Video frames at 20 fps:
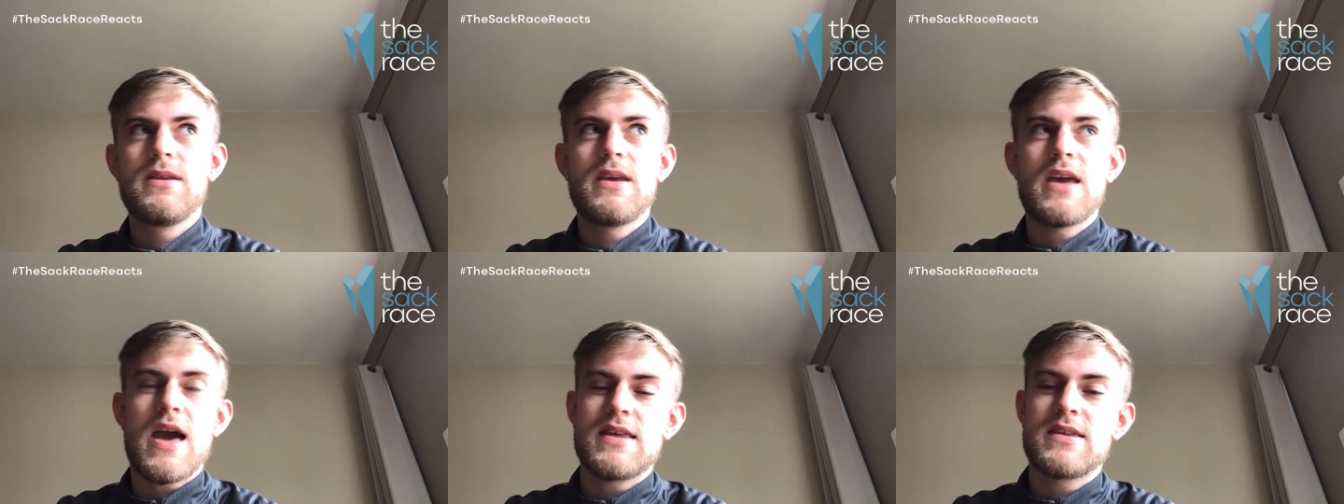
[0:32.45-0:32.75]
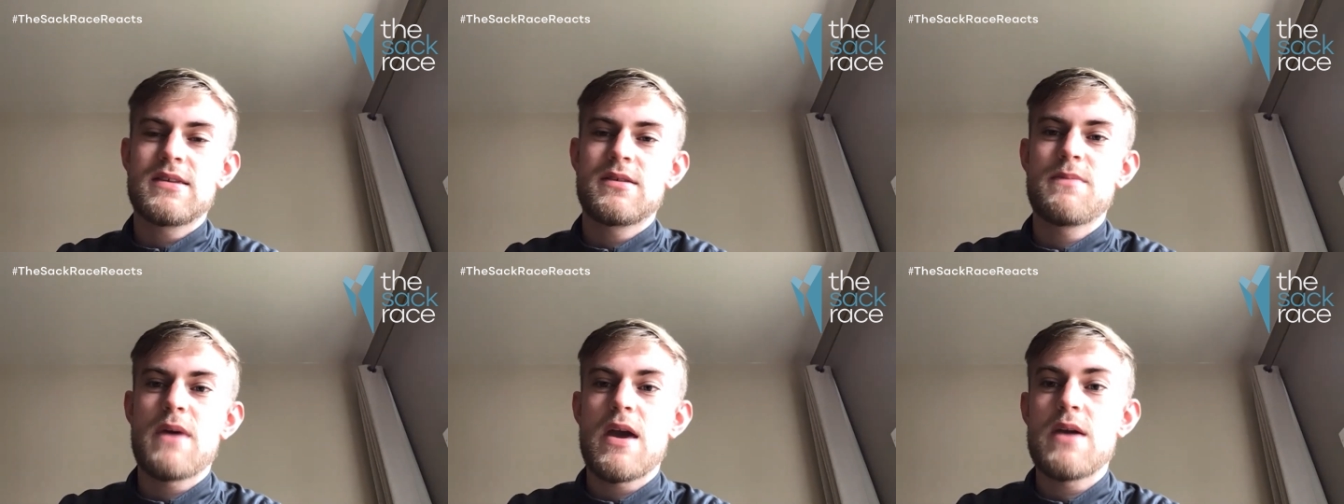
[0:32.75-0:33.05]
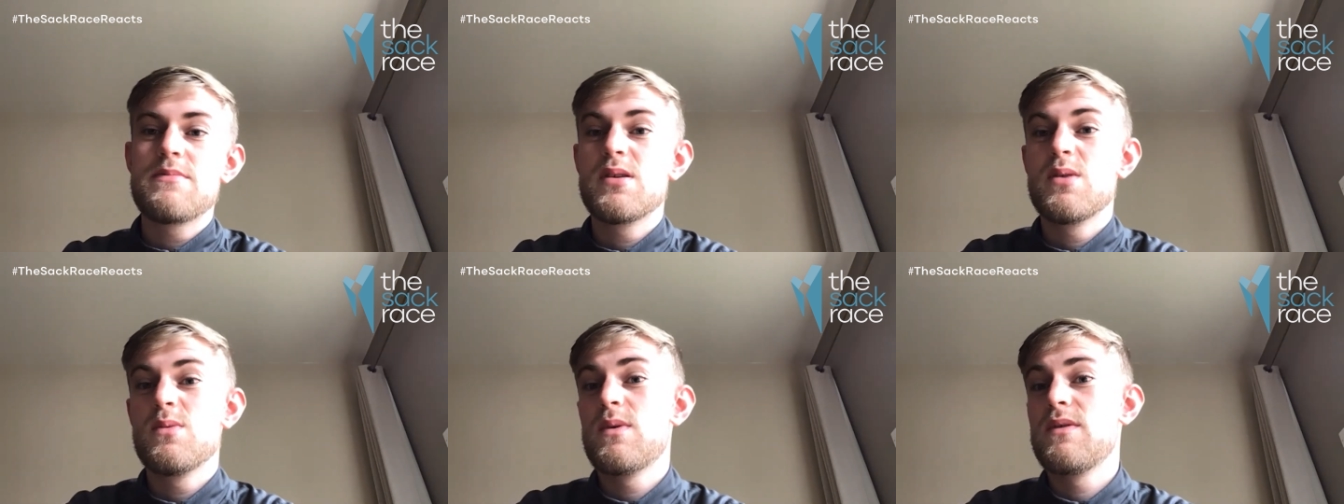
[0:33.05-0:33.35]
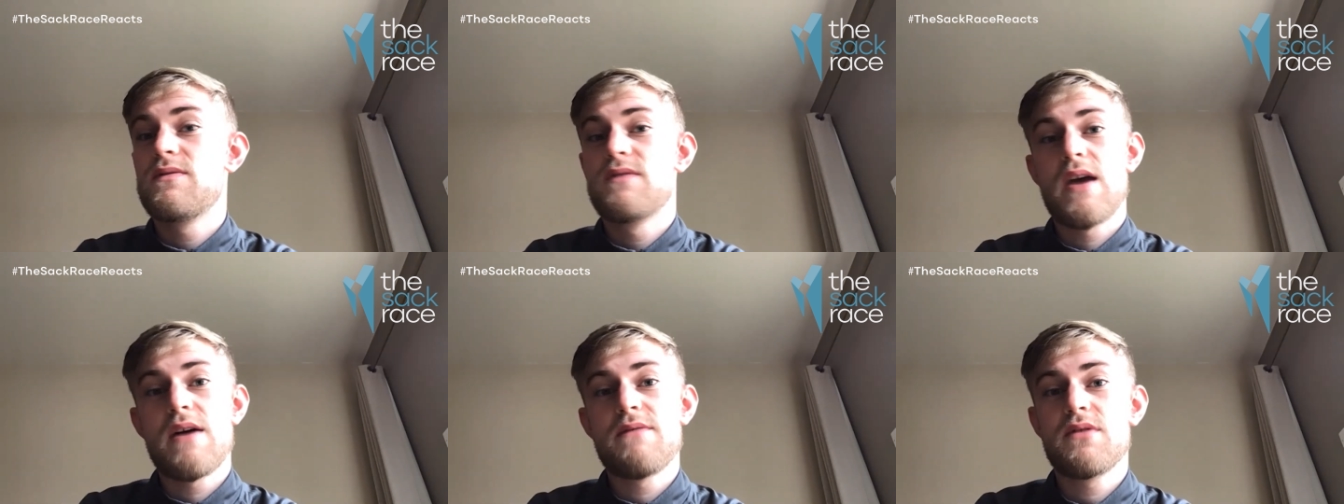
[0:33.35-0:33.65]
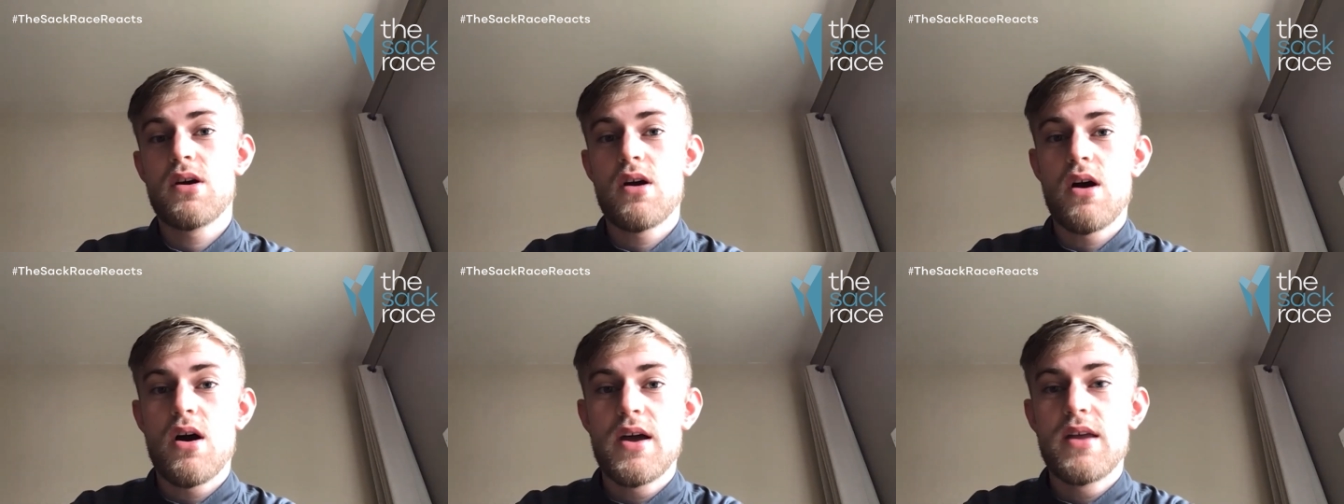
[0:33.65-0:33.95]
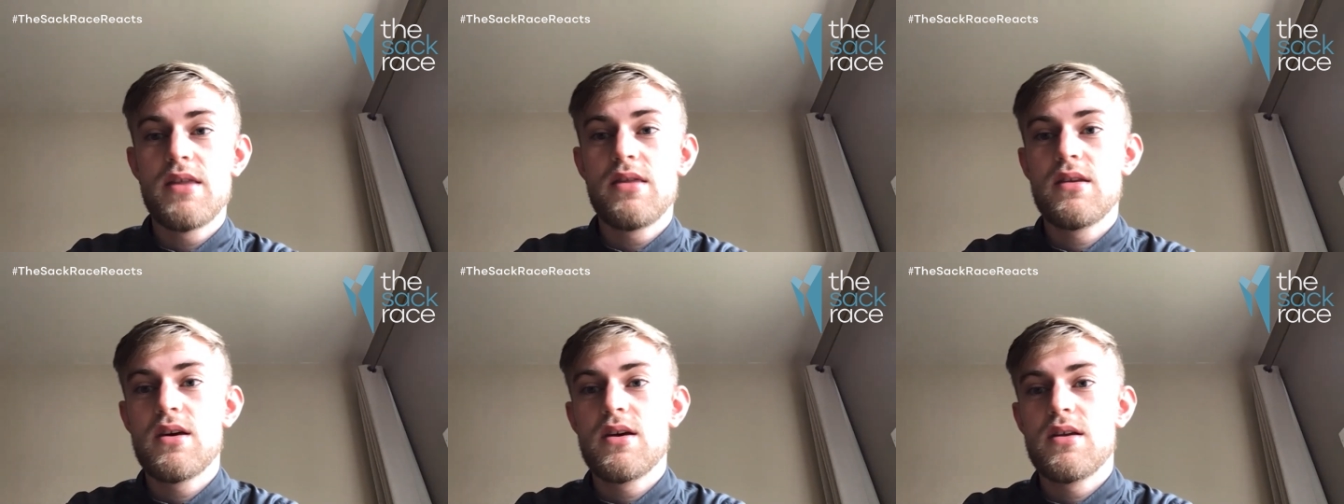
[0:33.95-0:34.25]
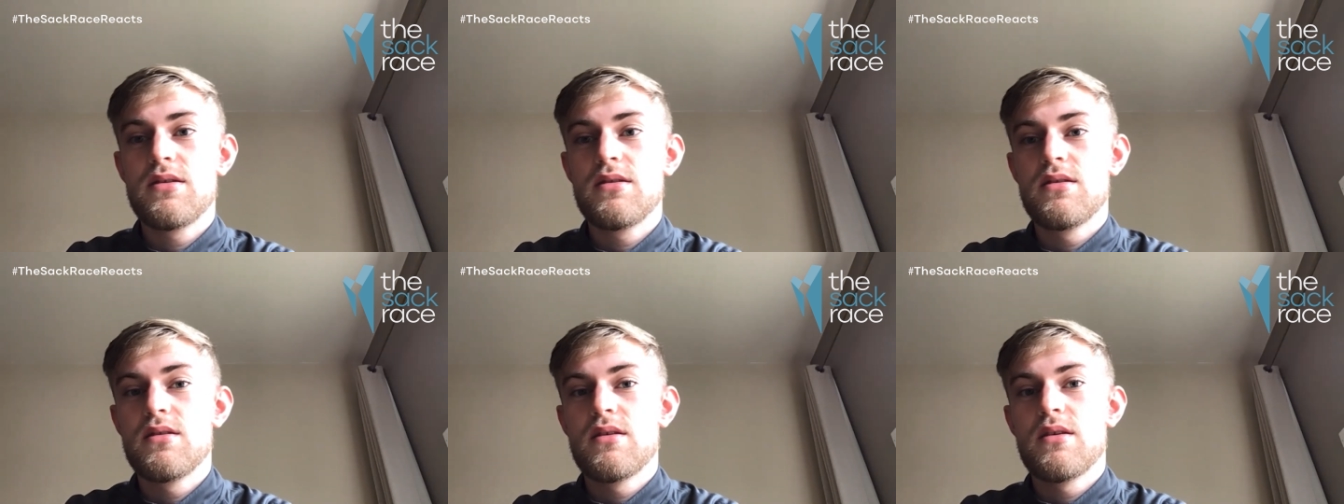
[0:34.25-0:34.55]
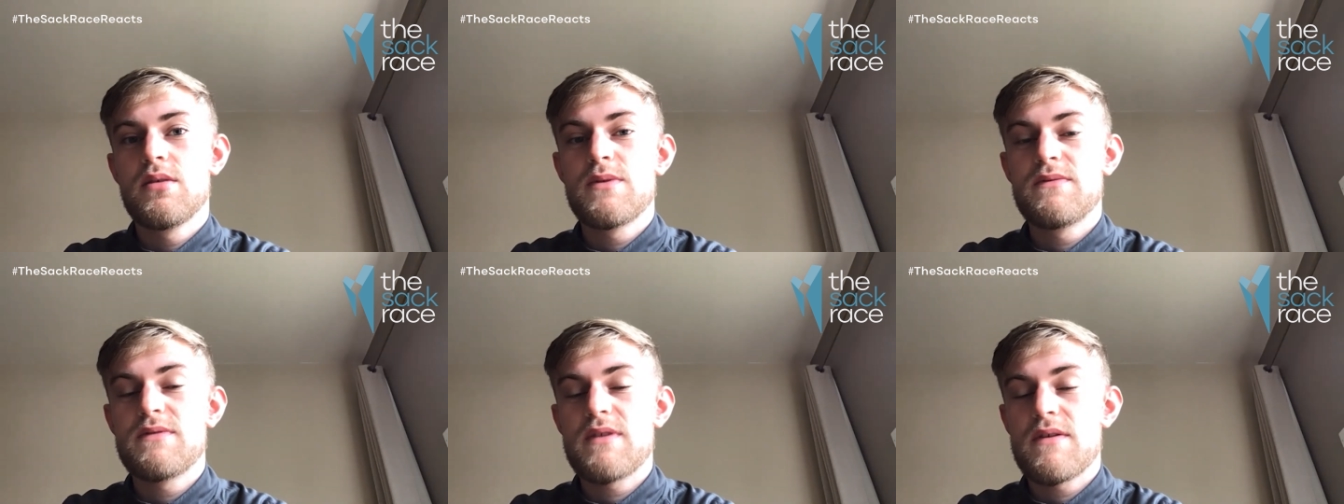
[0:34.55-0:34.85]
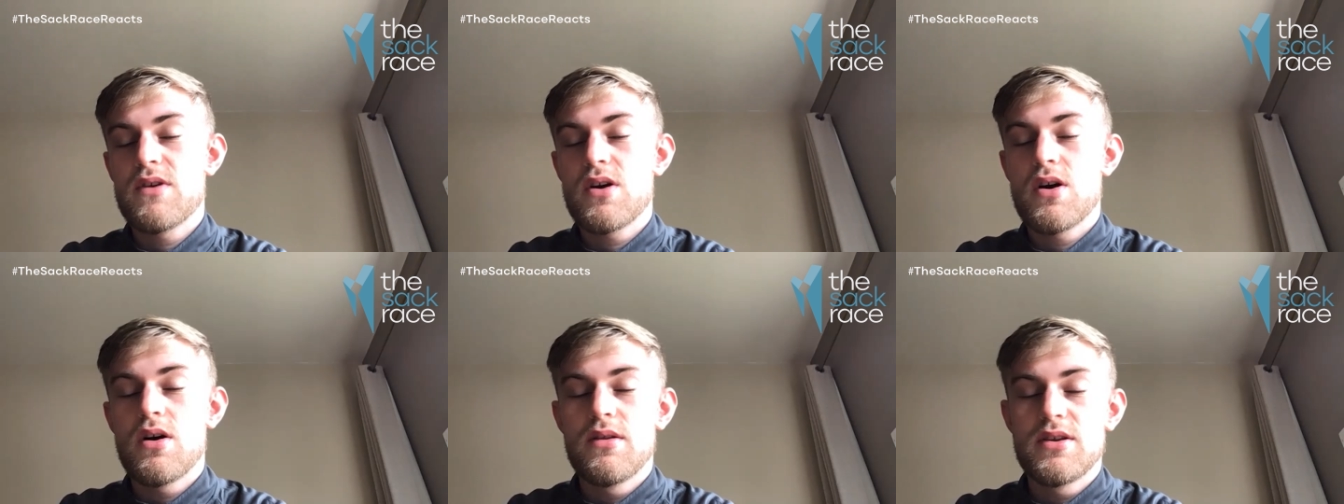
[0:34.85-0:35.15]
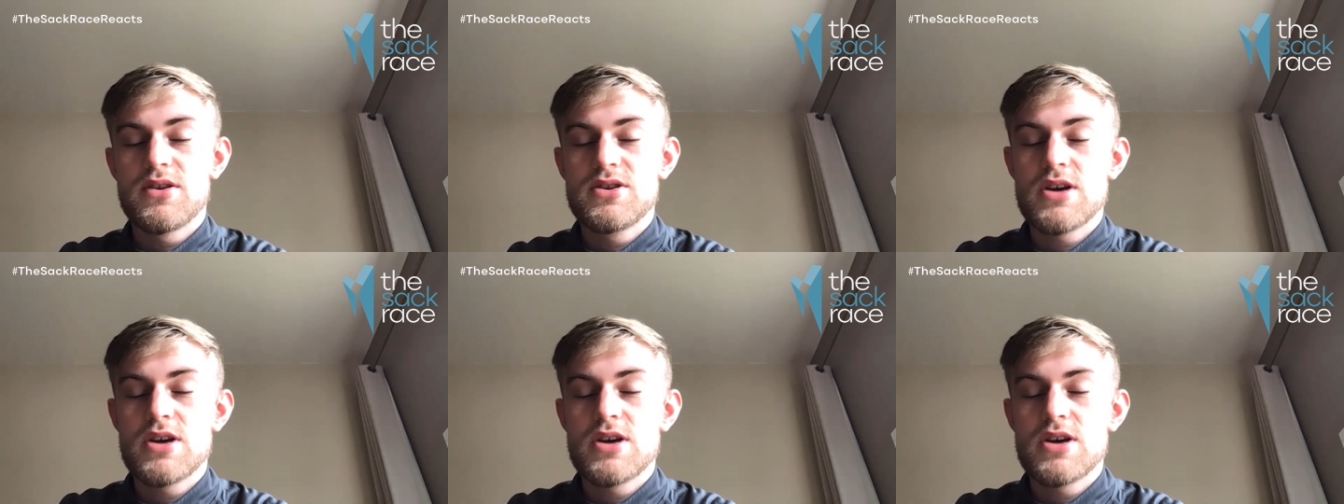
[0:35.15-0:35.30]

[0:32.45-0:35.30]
Yes, maybe we've never got in the